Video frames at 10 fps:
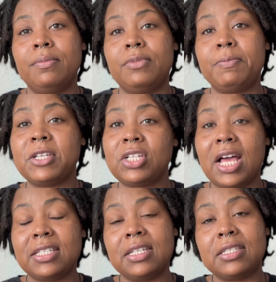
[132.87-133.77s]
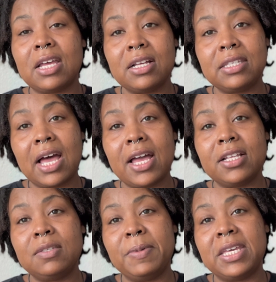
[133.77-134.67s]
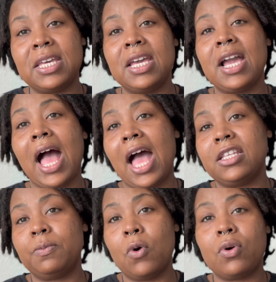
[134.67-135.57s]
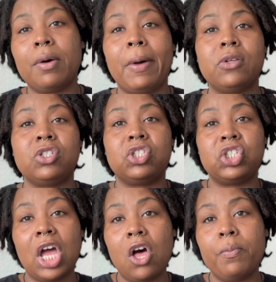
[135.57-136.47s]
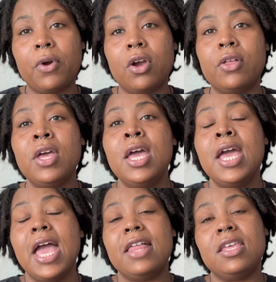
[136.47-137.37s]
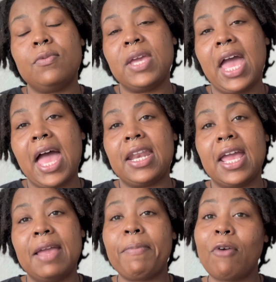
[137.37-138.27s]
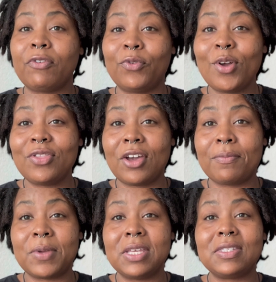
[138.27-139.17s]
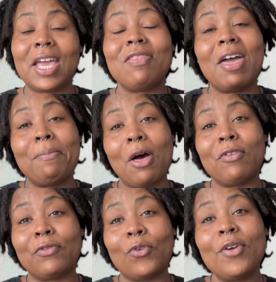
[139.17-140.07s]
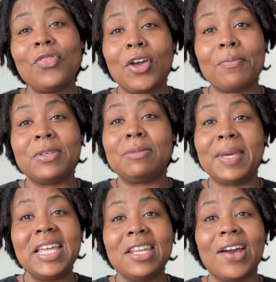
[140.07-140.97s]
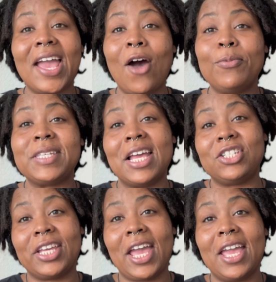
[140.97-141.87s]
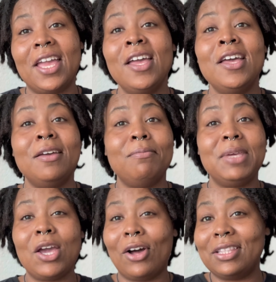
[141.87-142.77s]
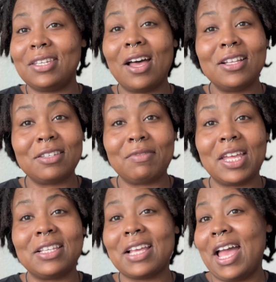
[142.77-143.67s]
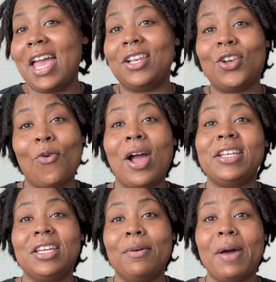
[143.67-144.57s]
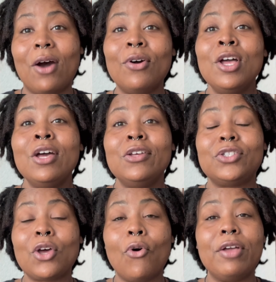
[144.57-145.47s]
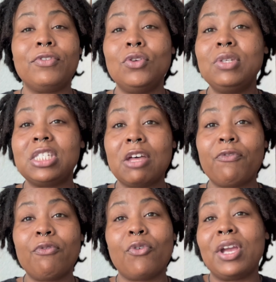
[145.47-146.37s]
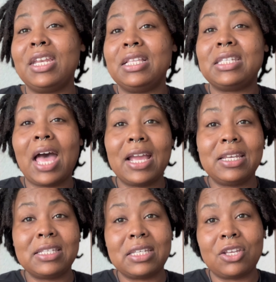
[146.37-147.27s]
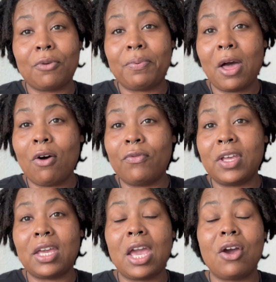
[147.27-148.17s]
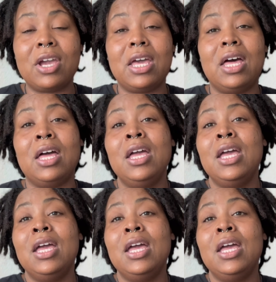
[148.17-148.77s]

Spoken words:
specialized in tongue-tied speaking. I spoke about just childbirth, and then we had a pelvic floor therapist, and that pelvic floor therapist being there helped educate me on tons of things that I had no idea about. So if you suffer from any tightness in your pelvic area,